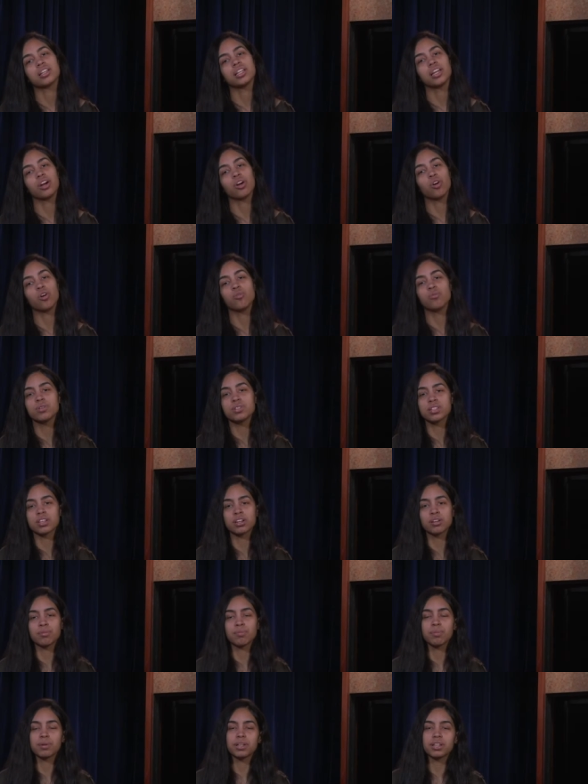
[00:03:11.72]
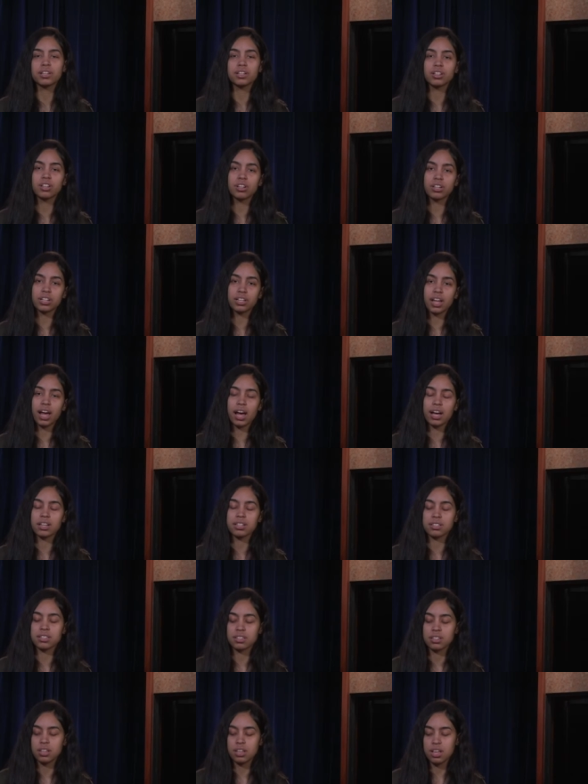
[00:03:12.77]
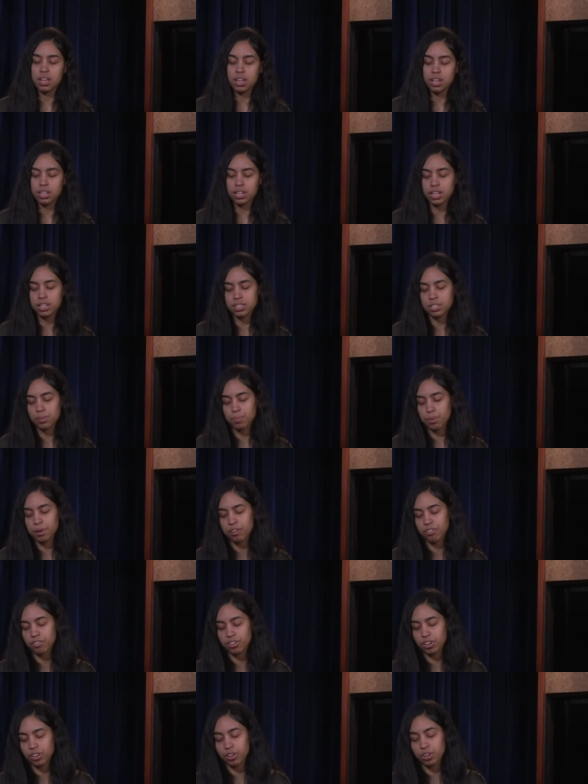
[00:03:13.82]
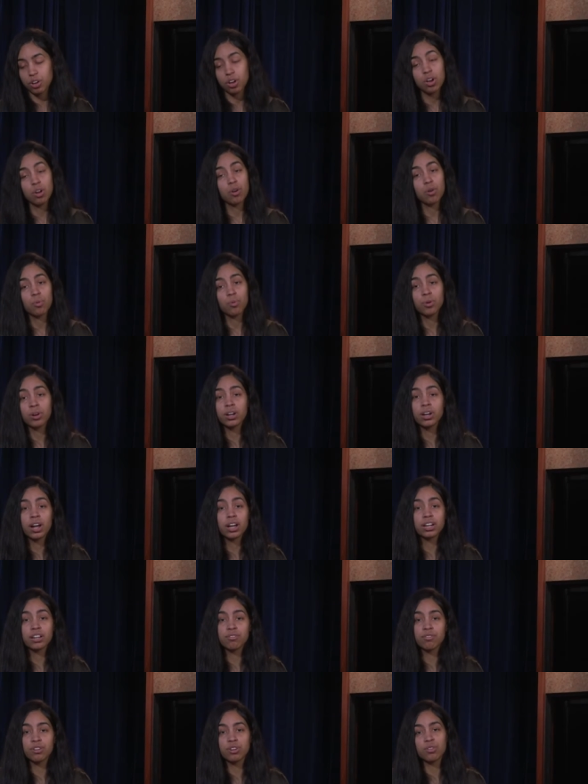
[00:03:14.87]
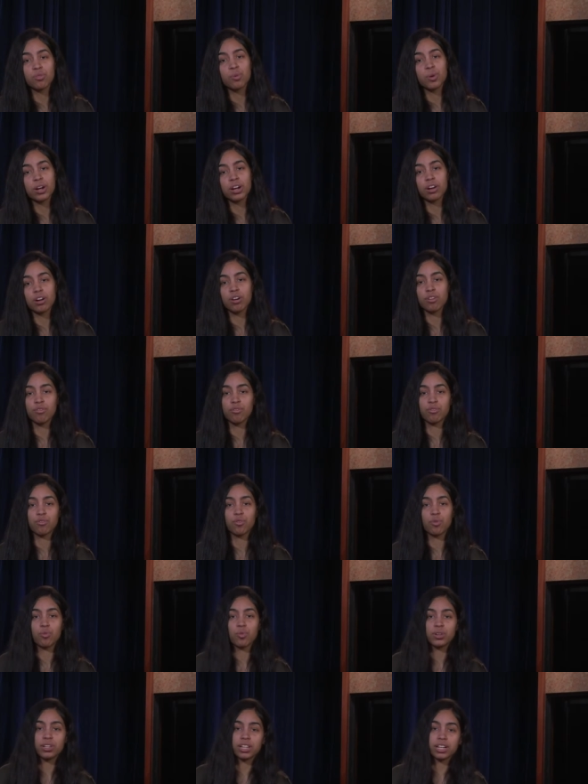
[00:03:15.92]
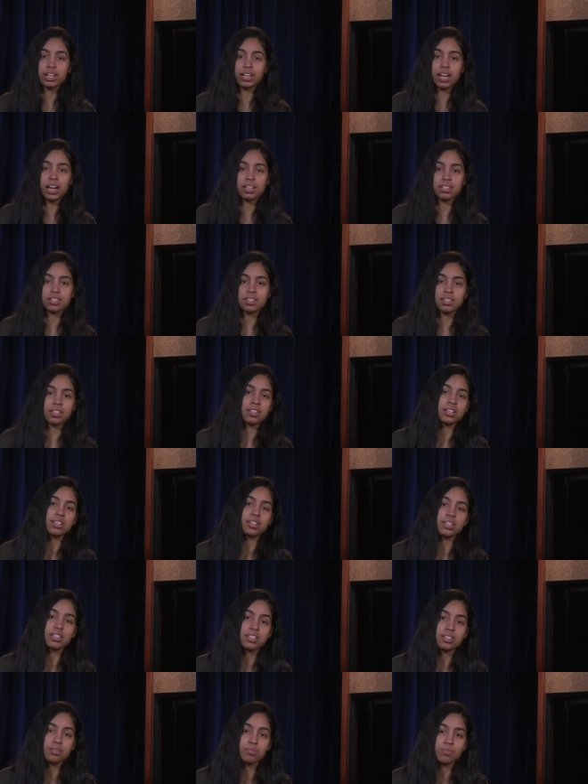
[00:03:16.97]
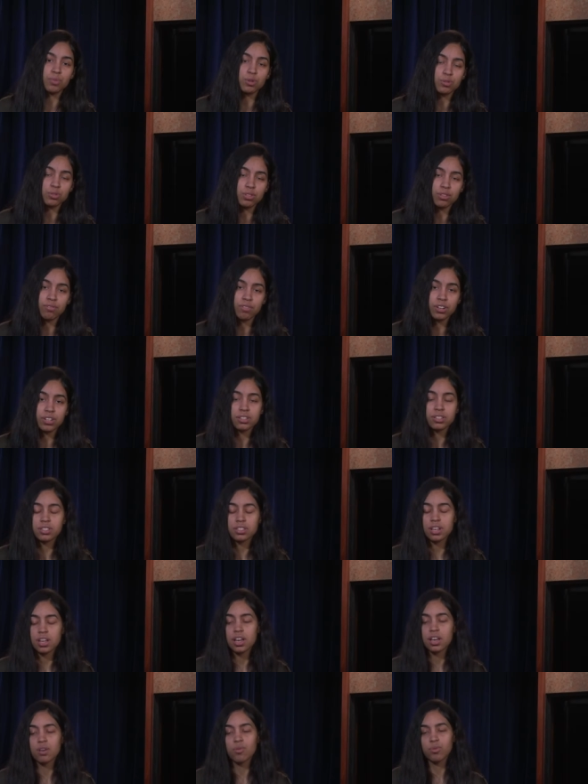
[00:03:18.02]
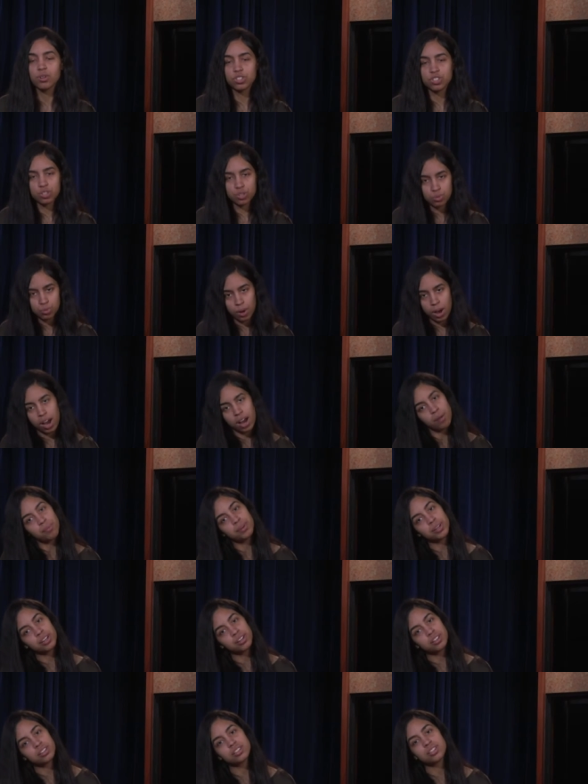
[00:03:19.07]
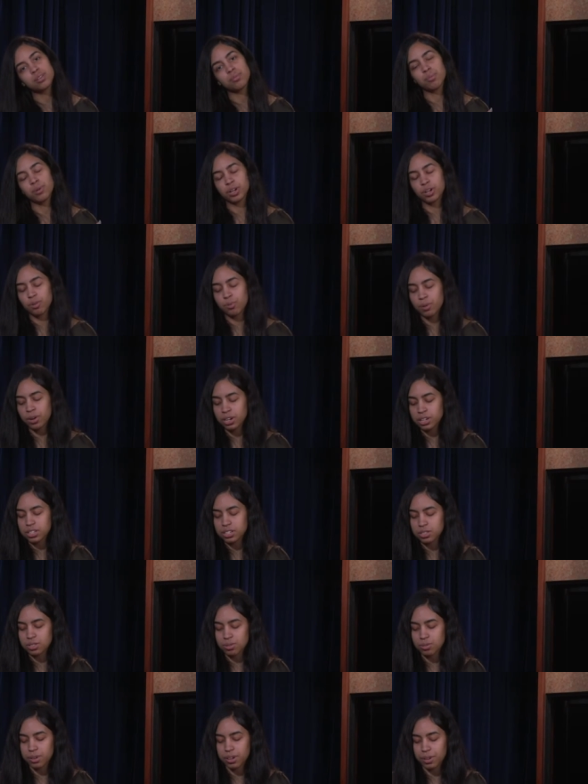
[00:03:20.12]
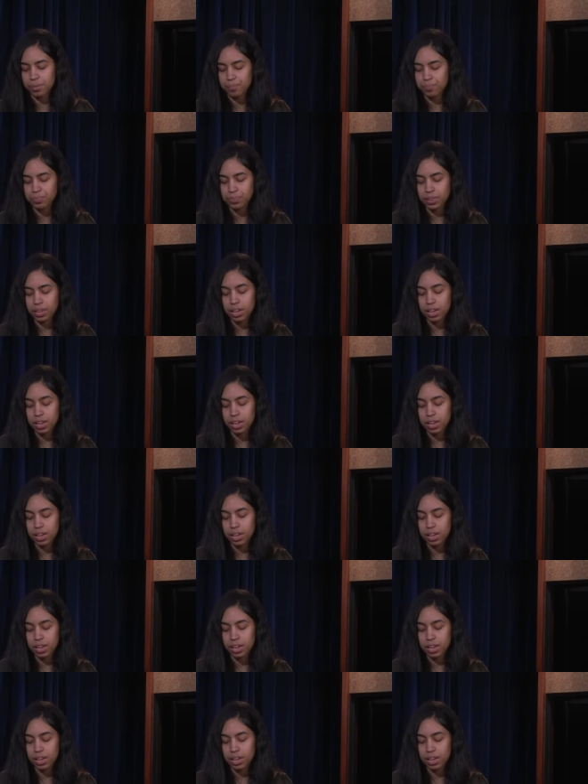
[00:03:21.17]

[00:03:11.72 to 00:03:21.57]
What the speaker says: they're always going to be looked as less superior. We're not even aware of what the glass ceiling is, most of us, which is why I'm here to bring awareness to it.